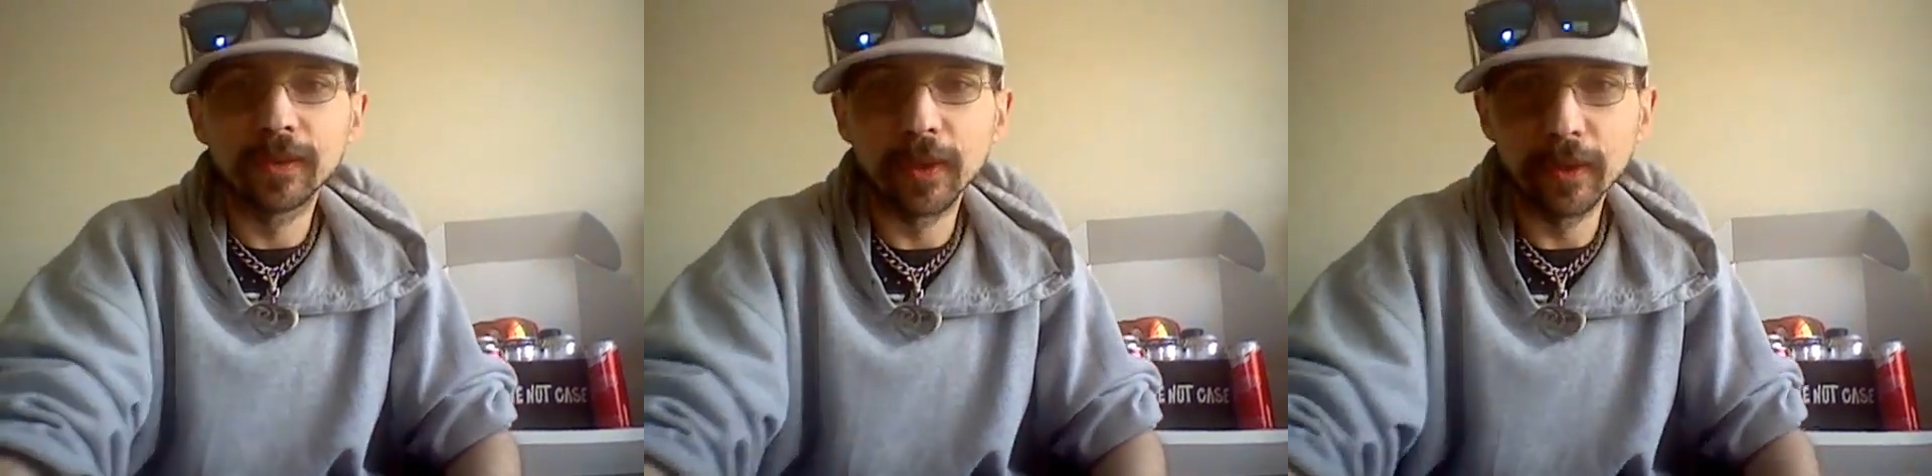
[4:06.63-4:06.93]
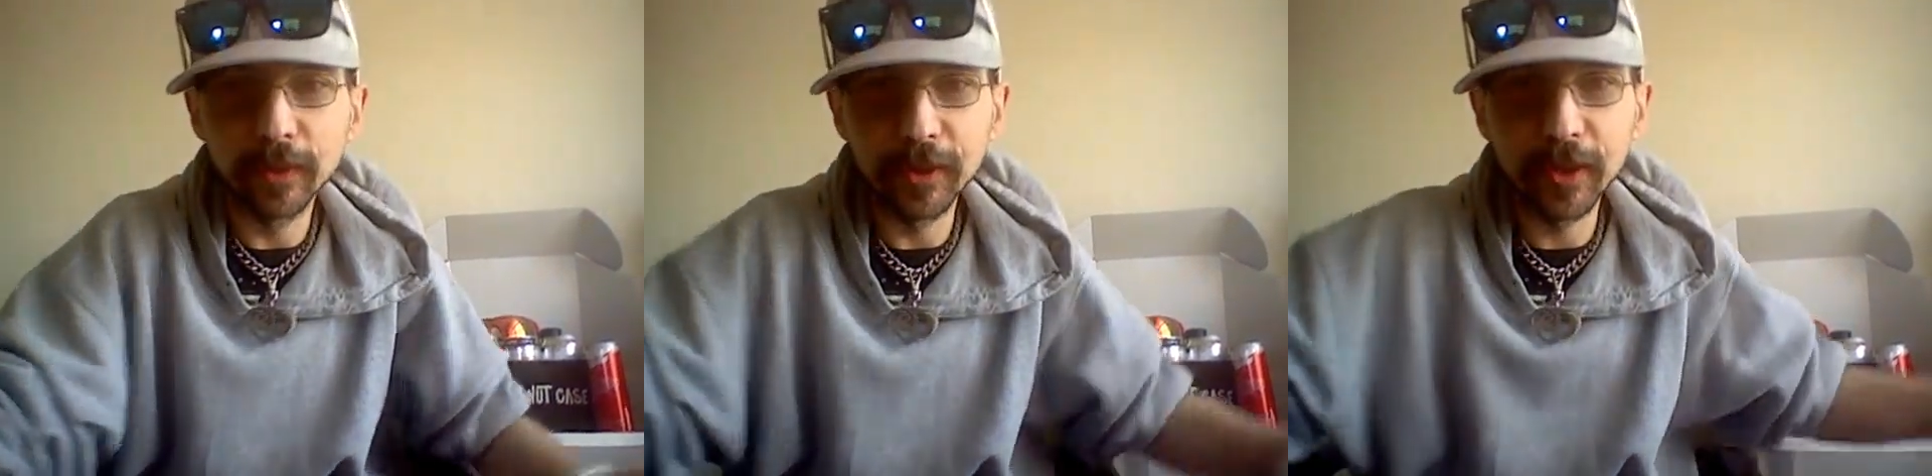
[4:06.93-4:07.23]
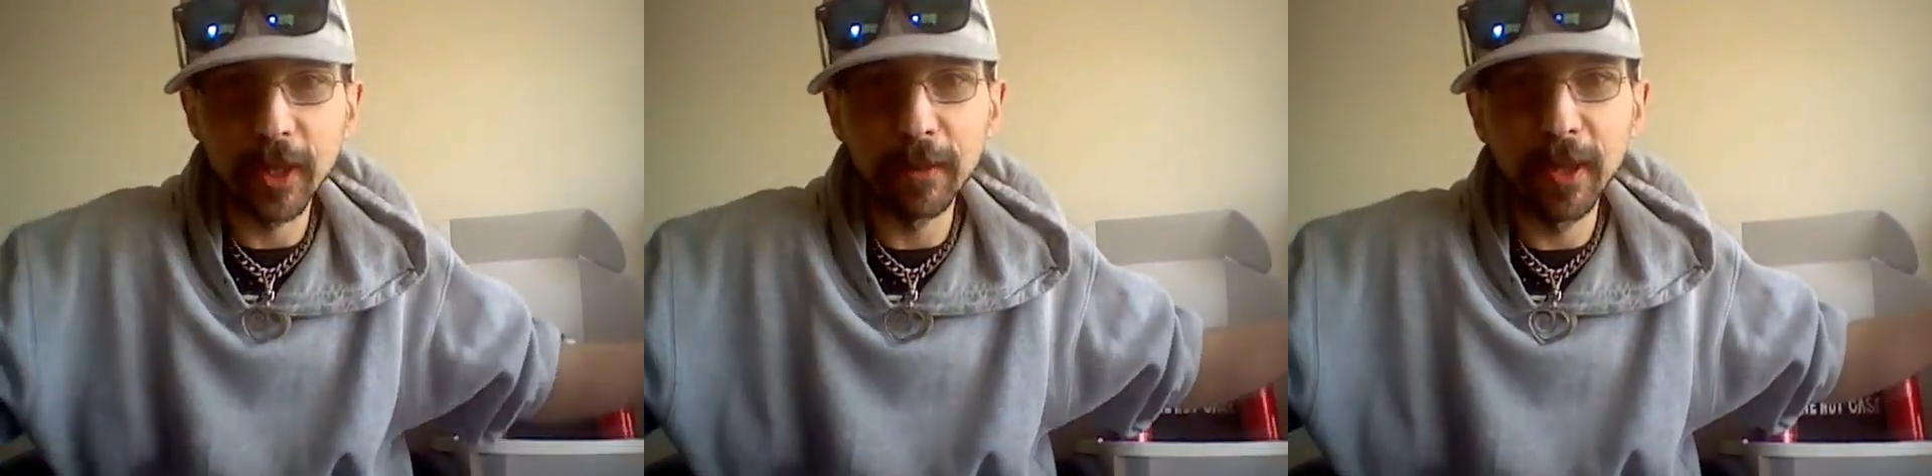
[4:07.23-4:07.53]
So just
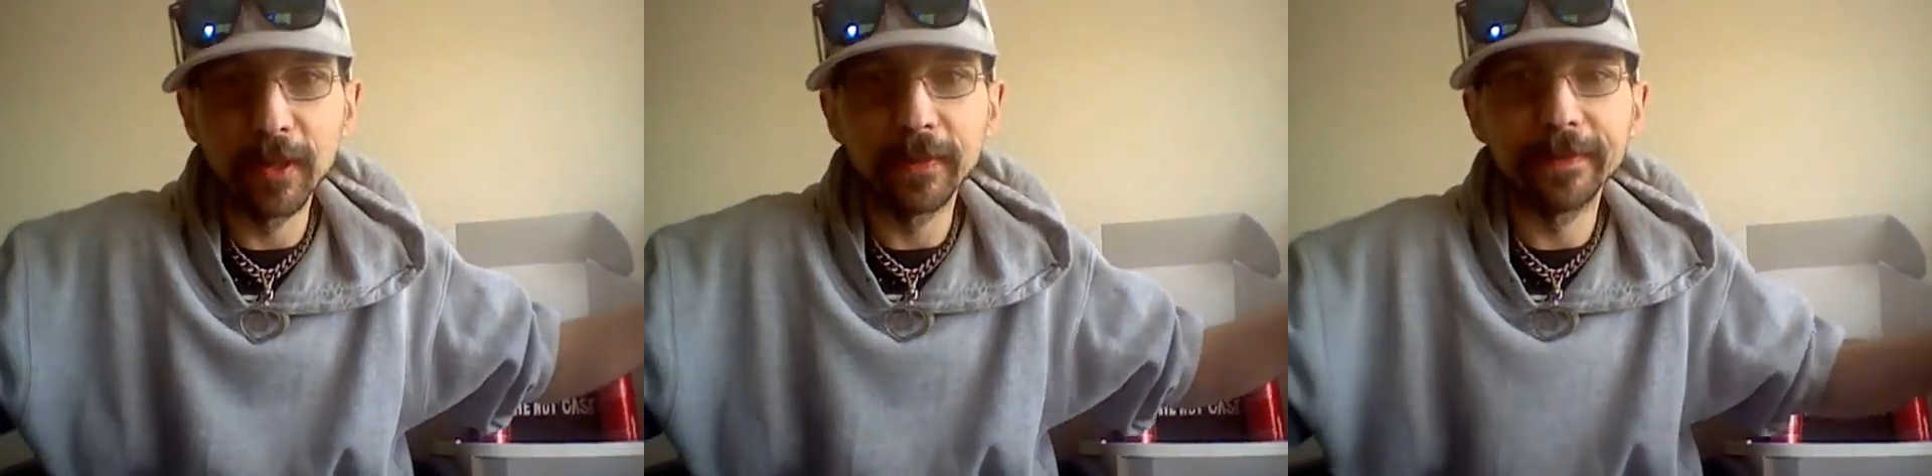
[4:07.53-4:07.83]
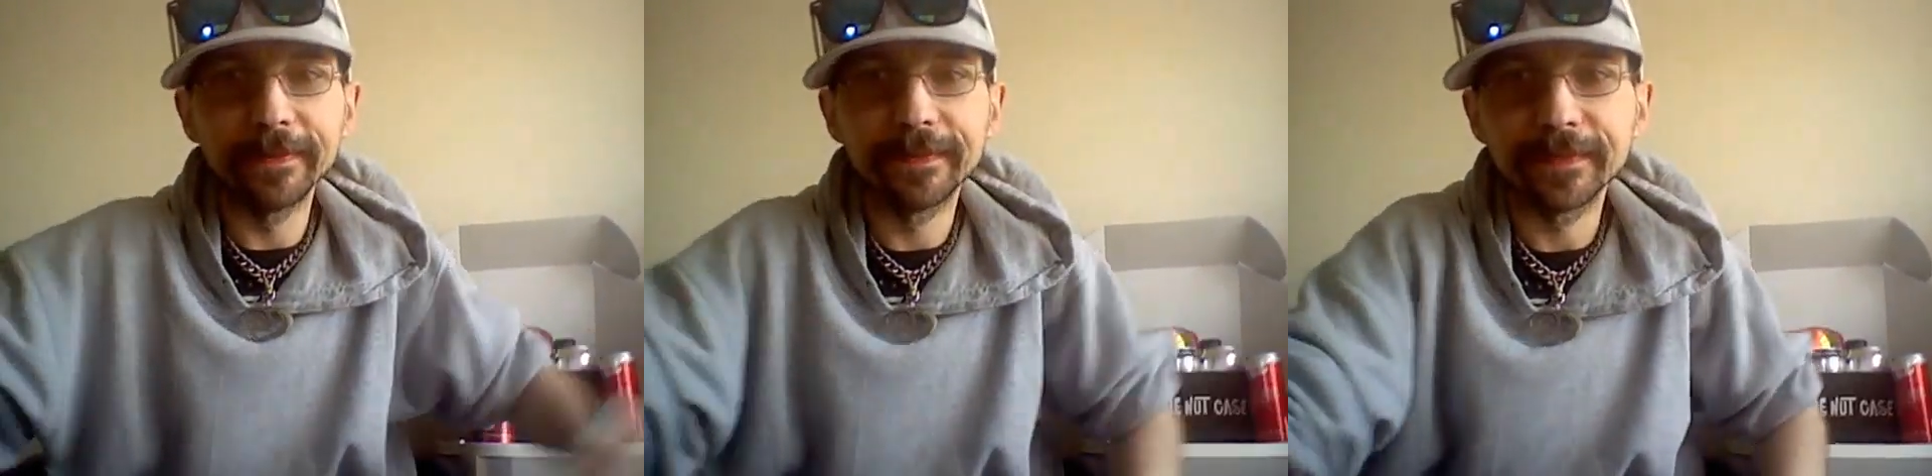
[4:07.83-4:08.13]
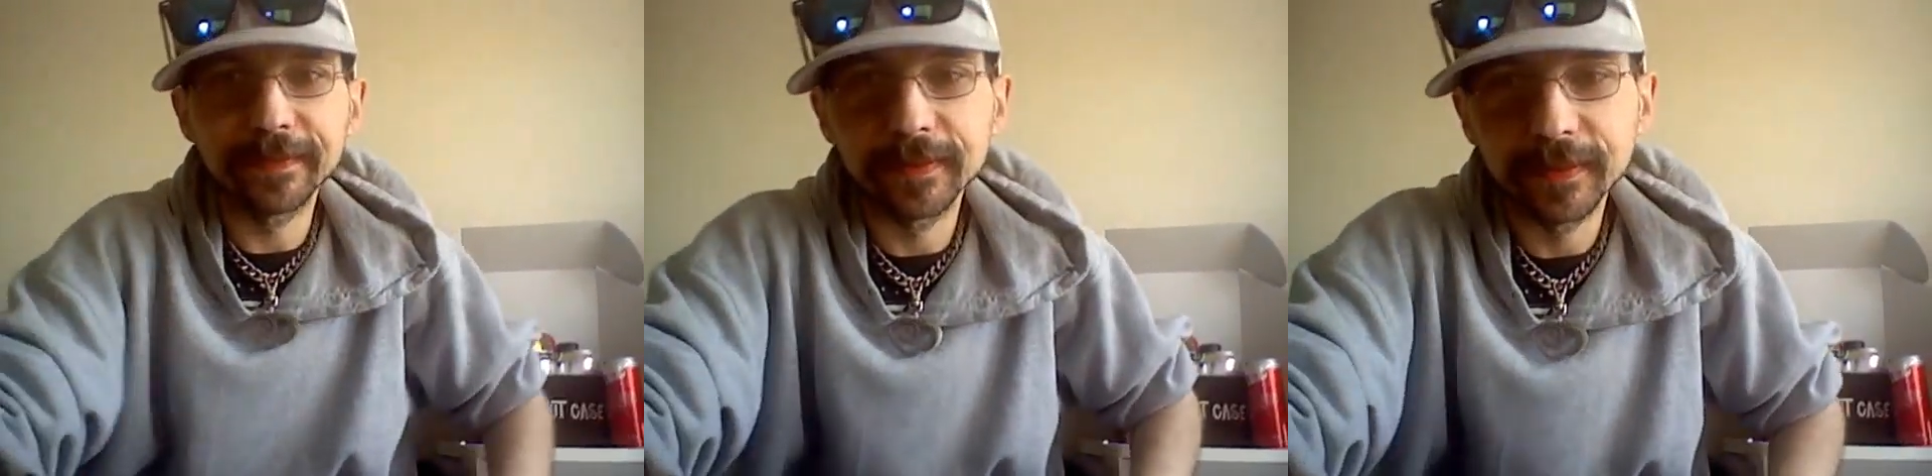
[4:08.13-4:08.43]
check them out.
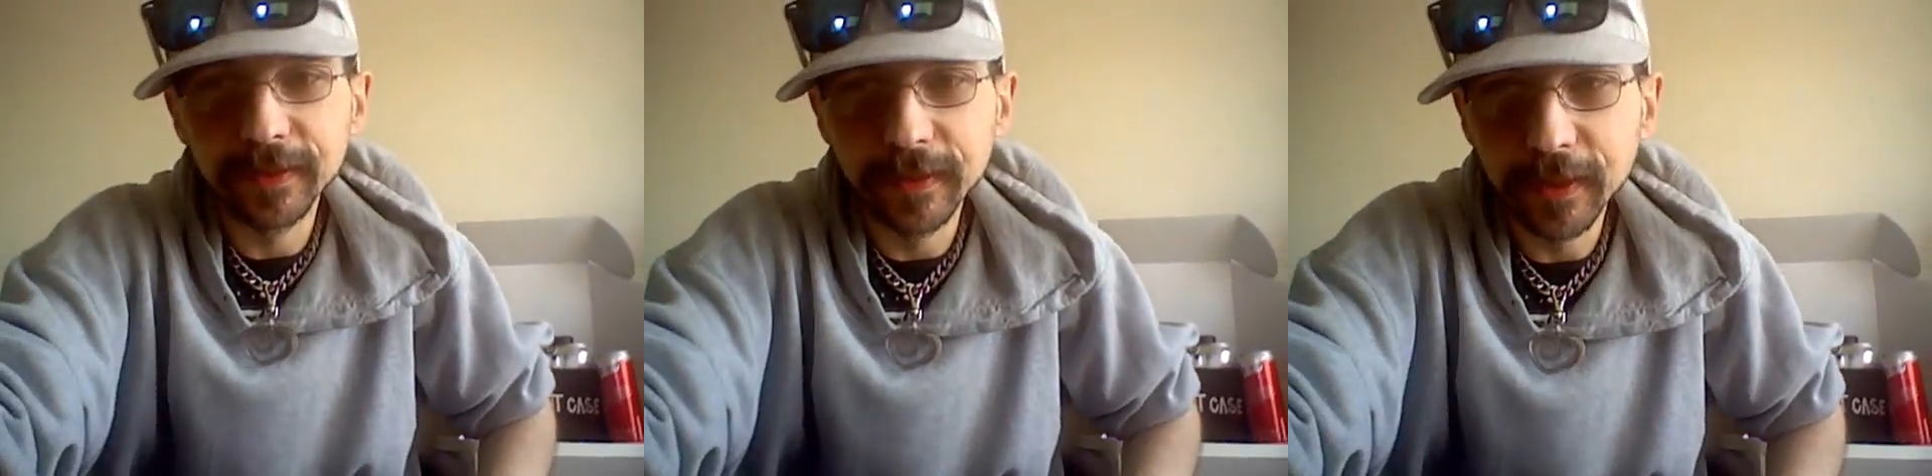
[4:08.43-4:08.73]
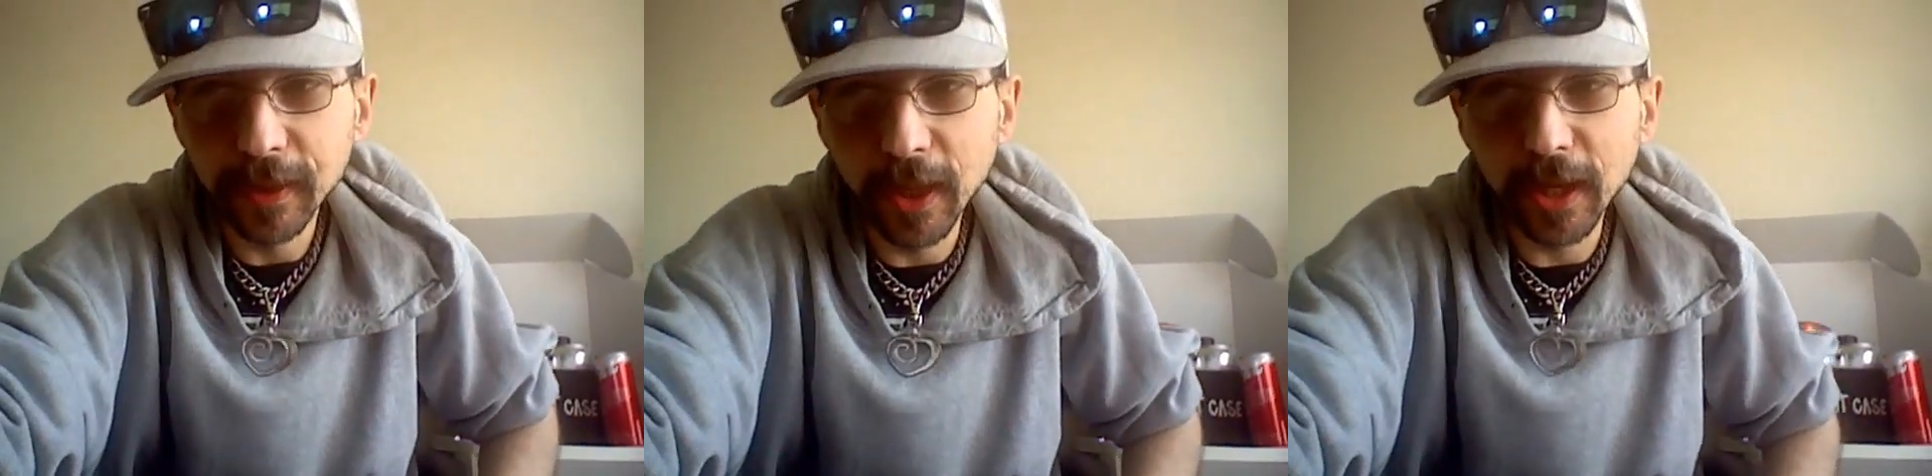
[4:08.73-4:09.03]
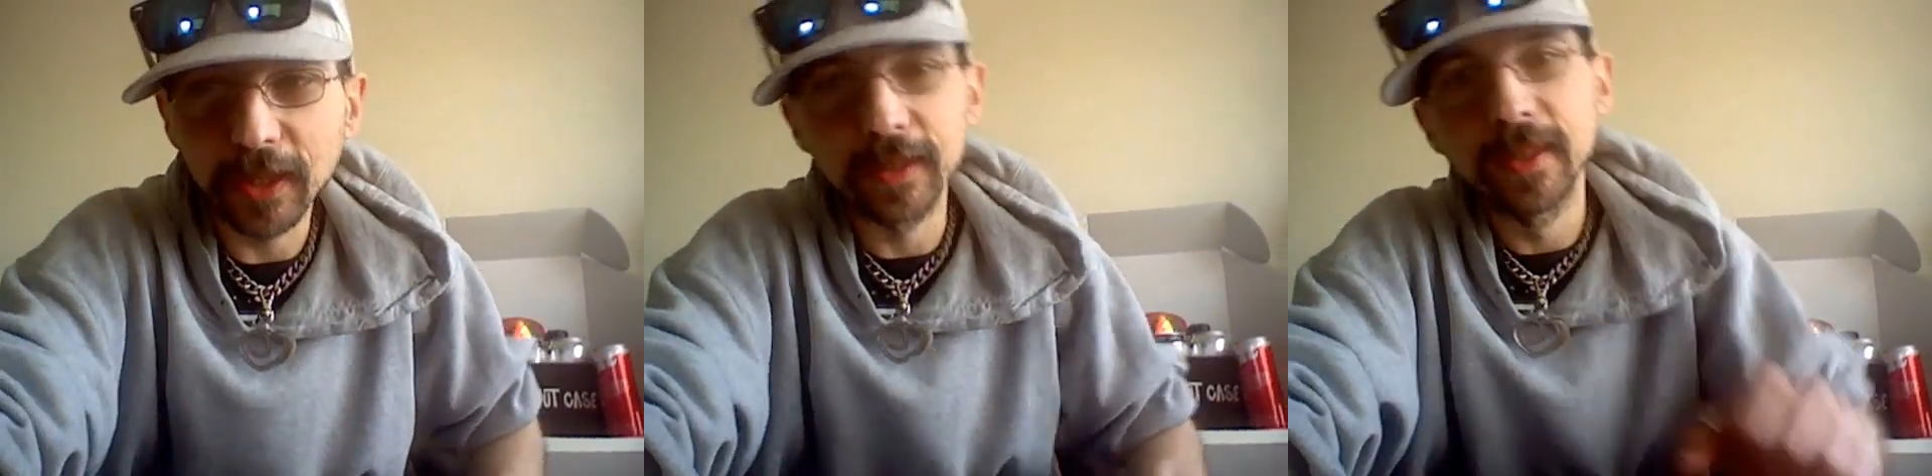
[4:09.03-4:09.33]
Good
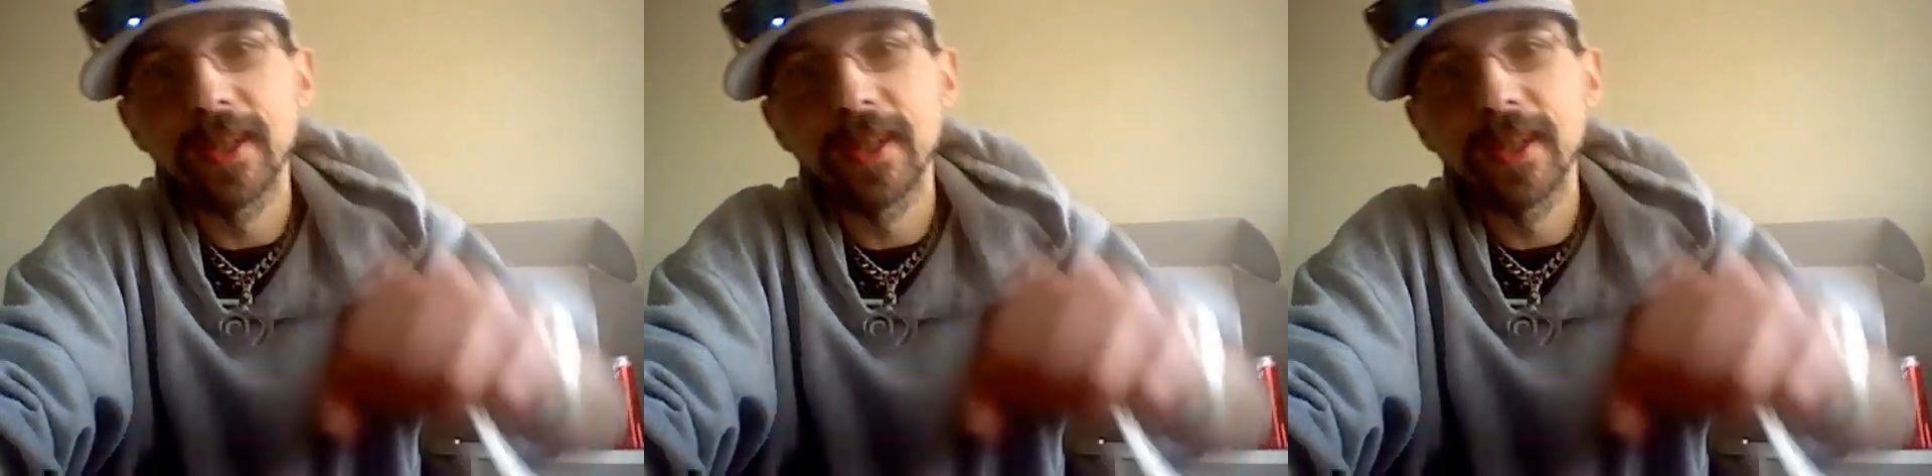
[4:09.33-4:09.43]
luck.